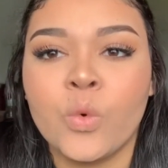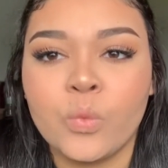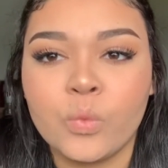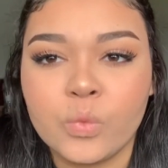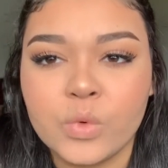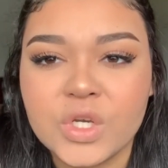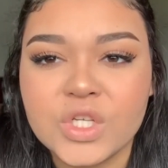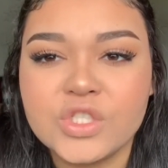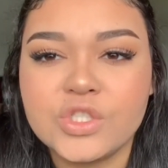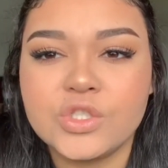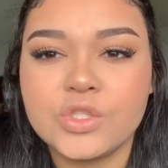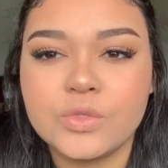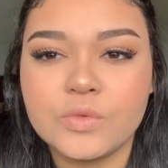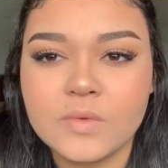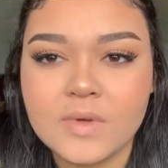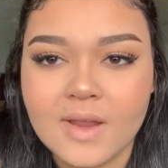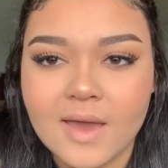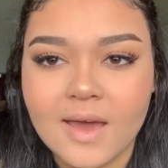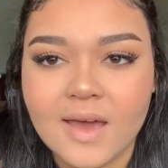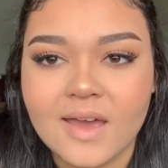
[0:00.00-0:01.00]
would you
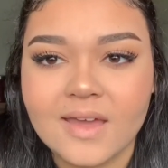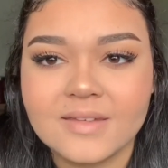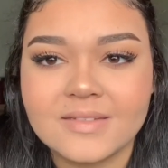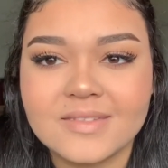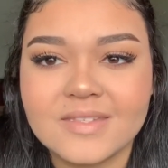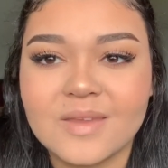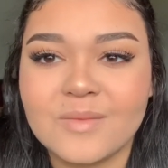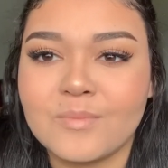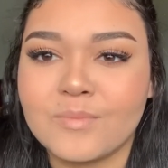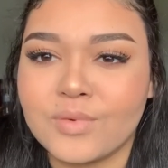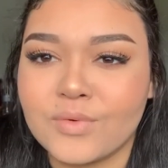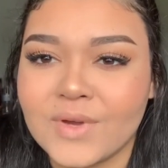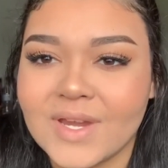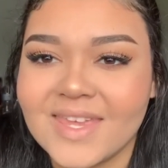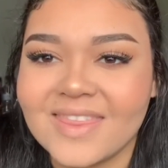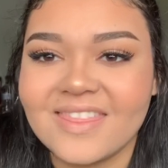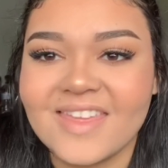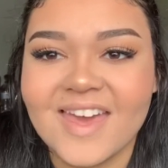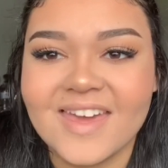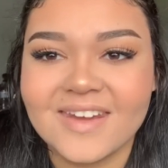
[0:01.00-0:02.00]
not
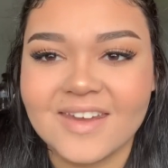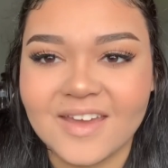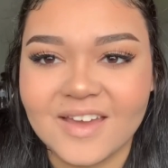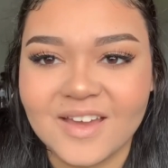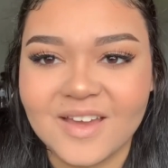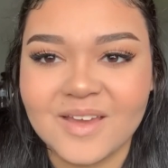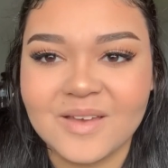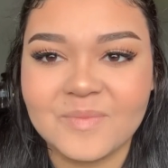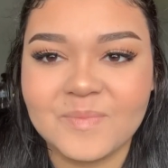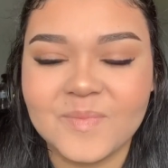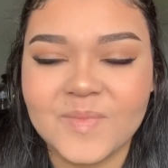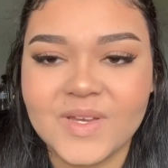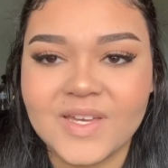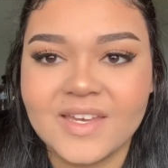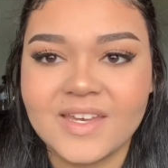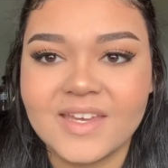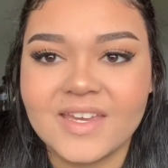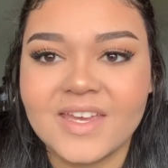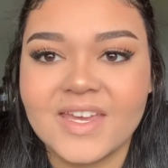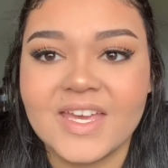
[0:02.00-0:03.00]
bring that up
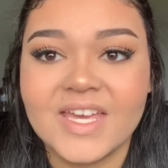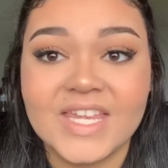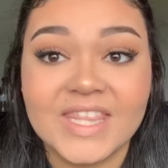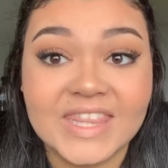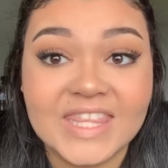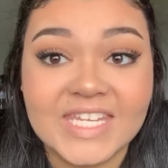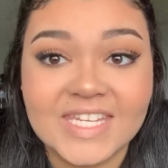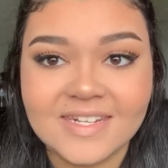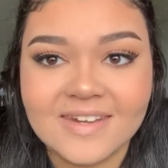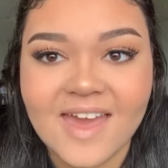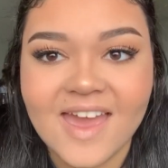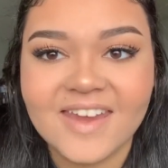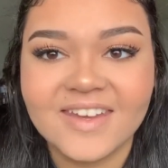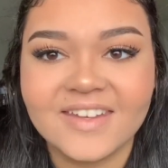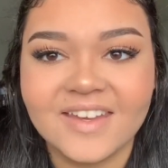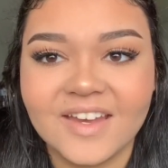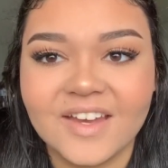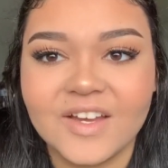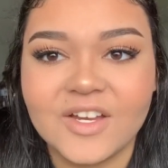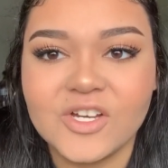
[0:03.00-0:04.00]
the night
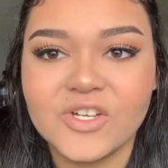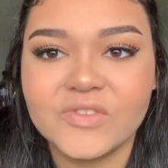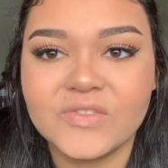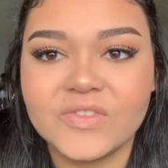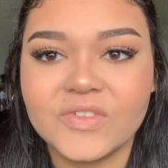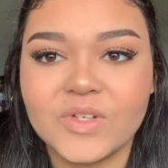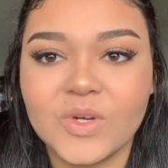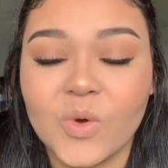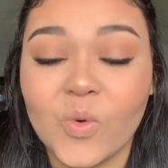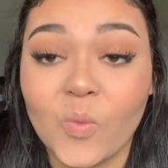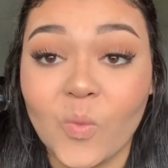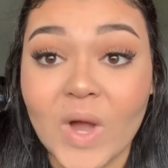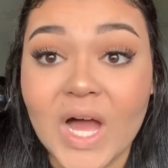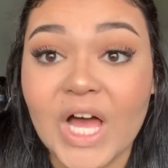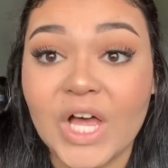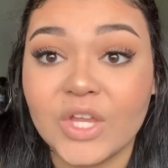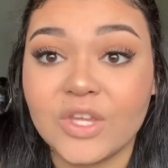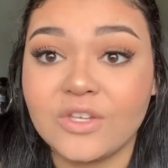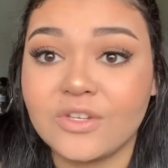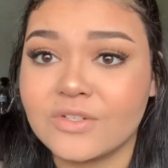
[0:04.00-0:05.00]
of
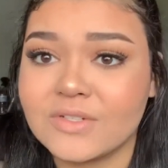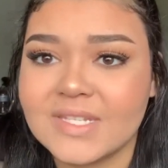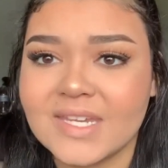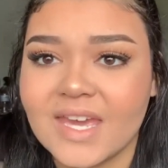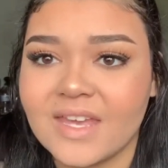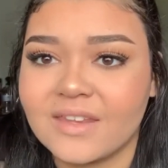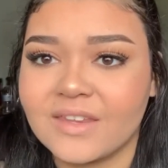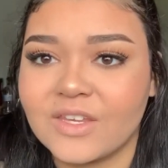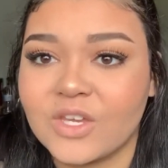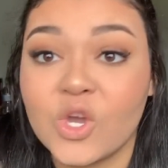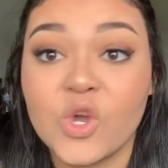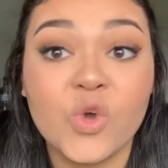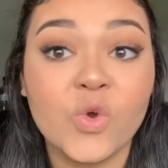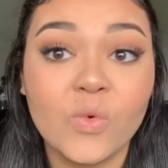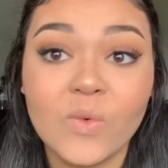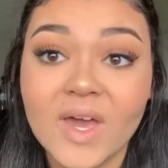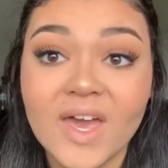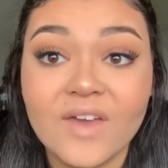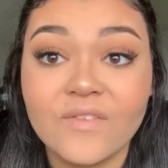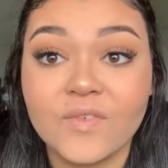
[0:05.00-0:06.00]
while you're telling
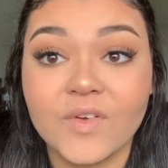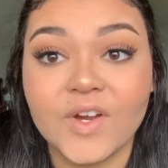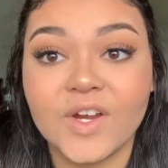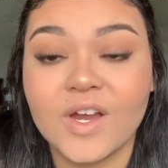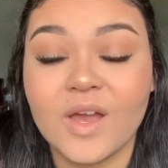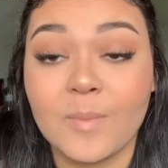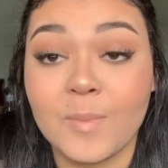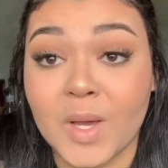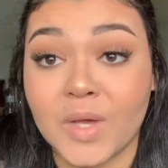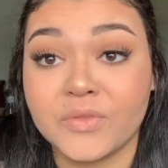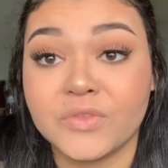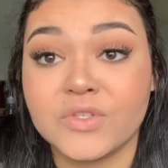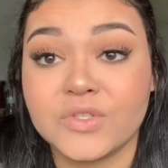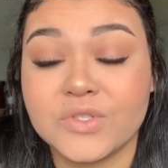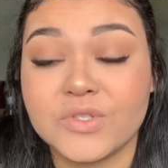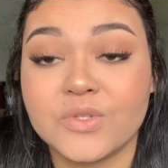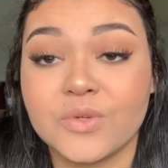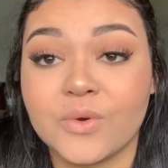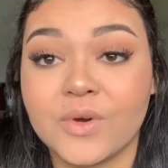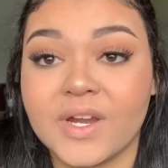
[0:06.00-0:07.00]
whoever about the
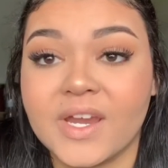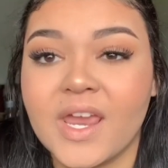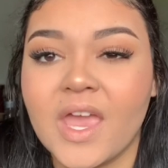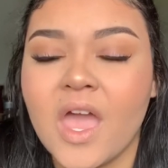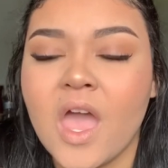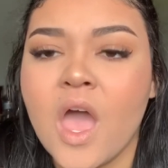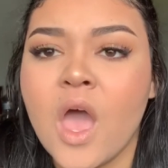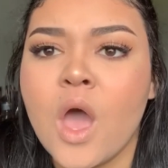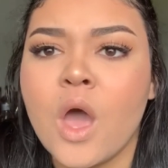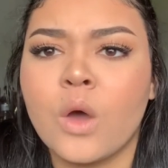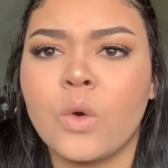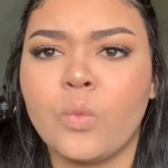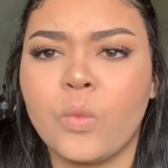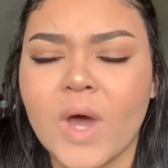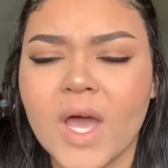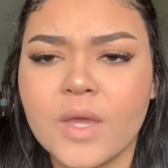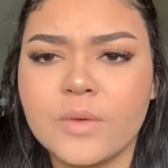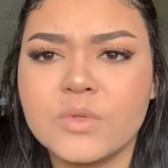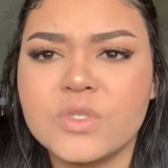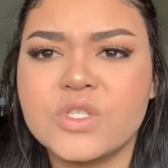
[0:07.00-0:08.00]
story?
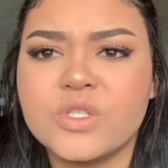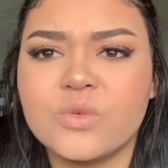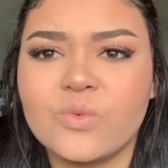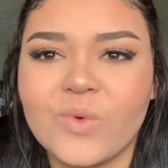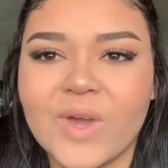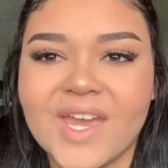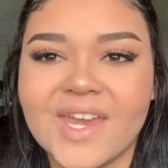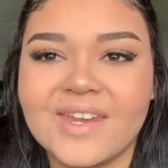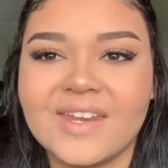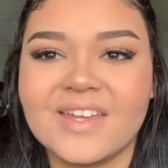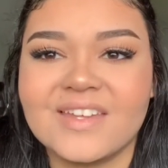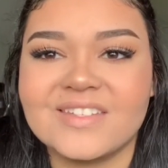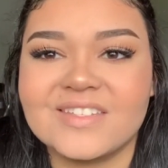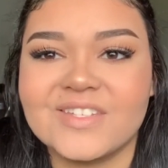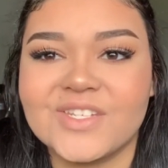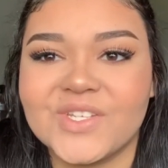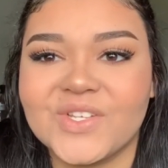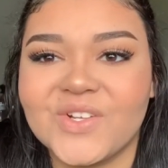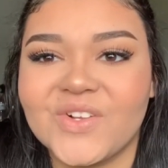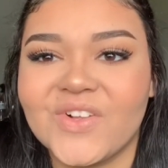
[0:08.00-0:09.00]
Why would you wait
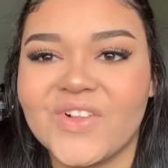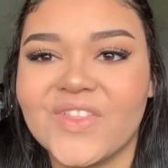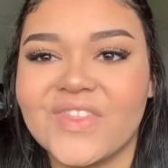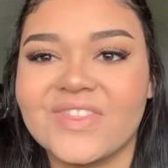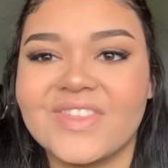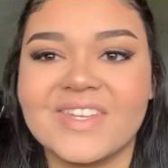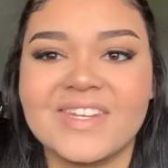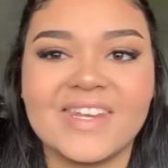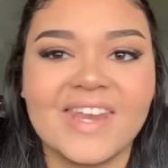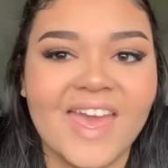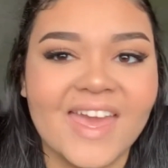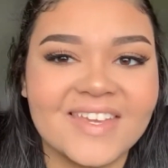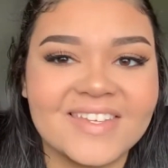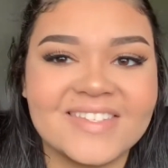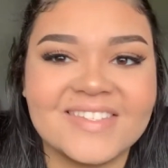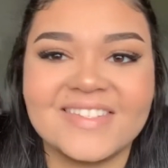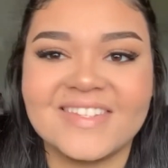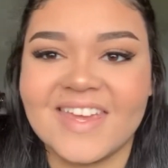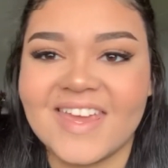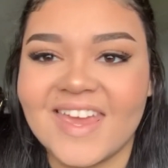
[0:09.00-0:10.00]
until the
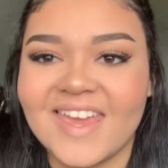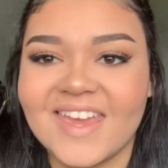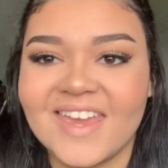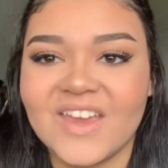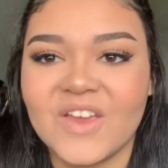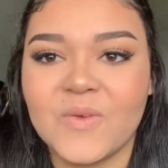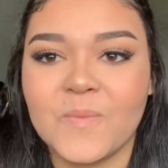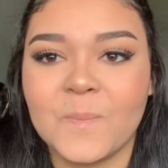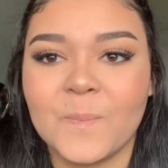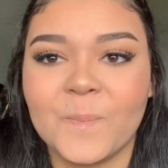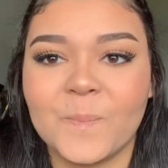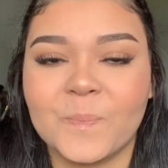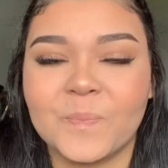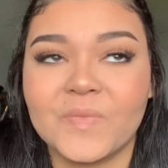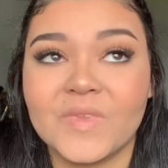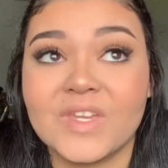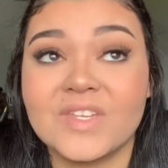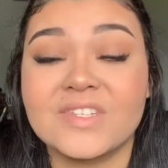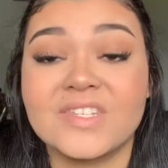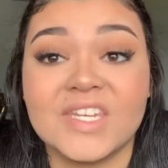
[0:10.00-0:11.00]
next day
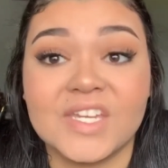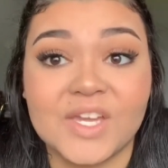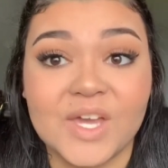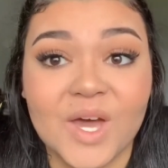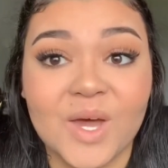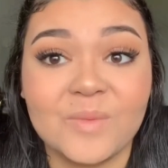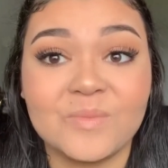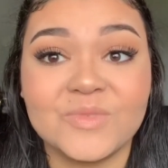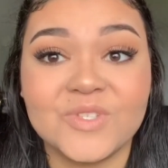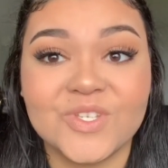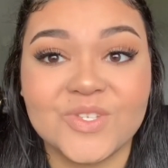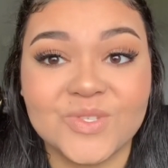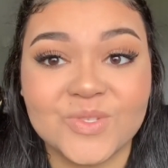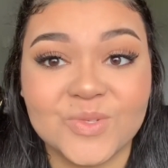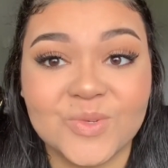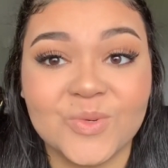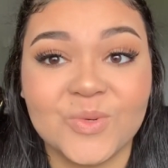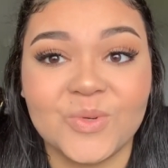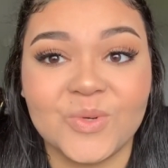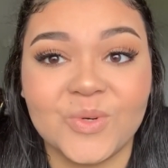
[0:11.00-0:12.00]
to come to
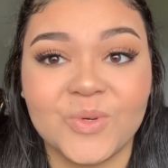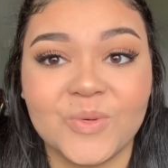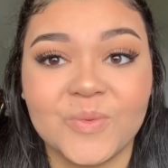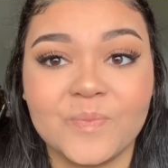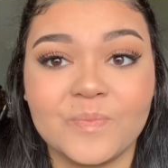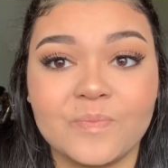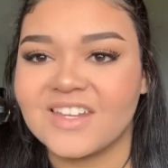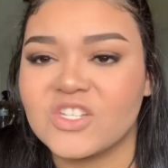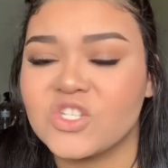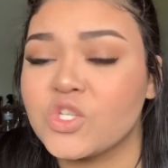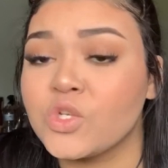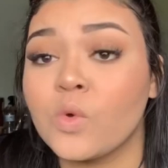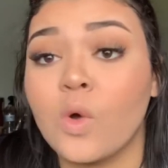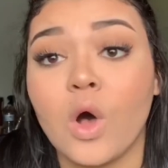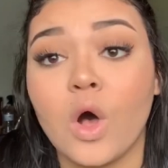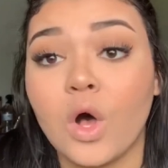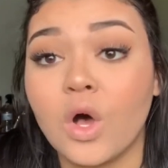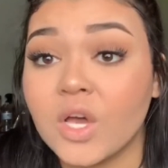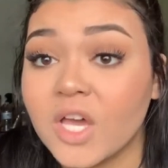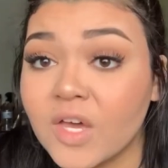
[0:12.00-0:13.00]
school to
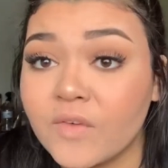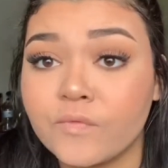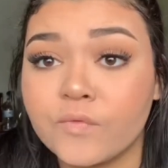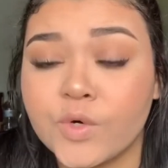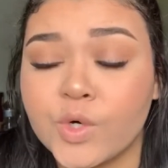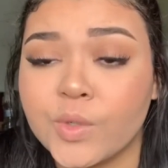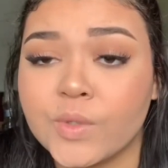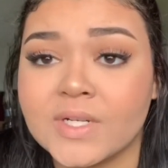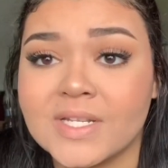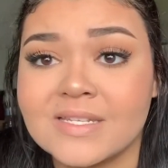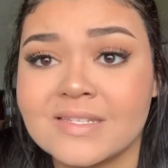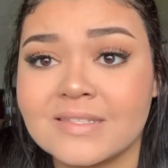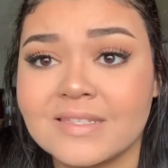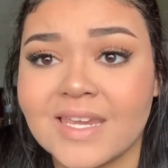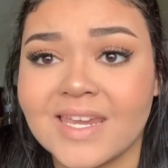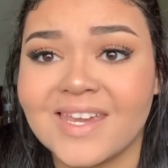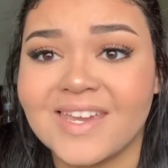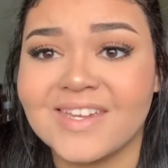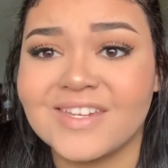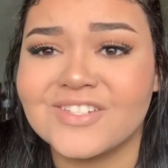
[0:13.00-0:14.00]
all come forward and
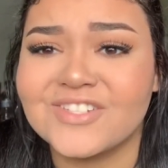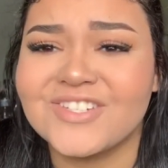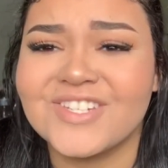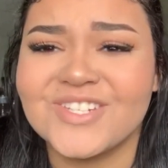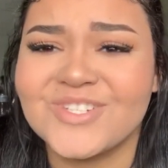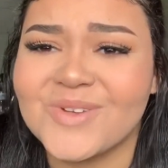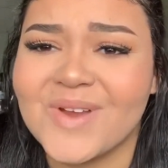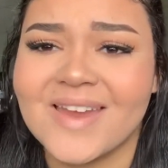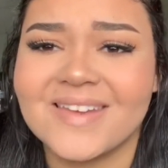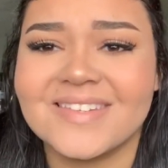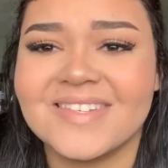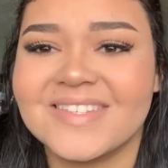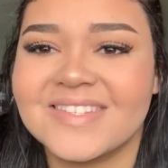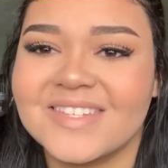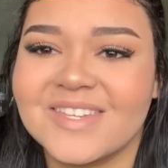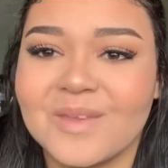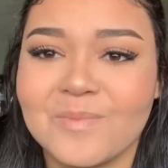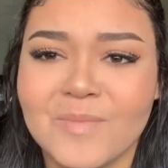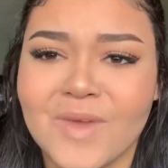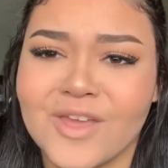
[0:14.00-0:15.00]
say, she tried to
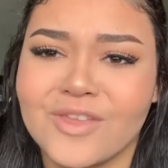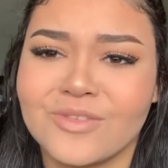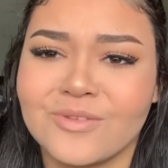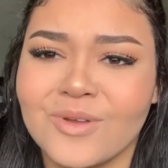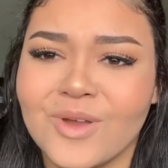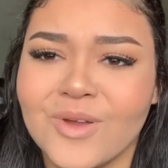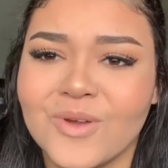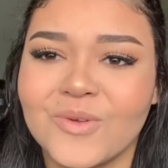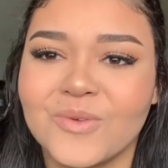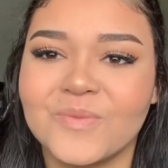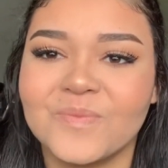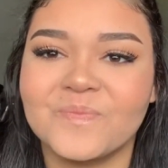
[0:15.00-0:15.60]
slit my throat?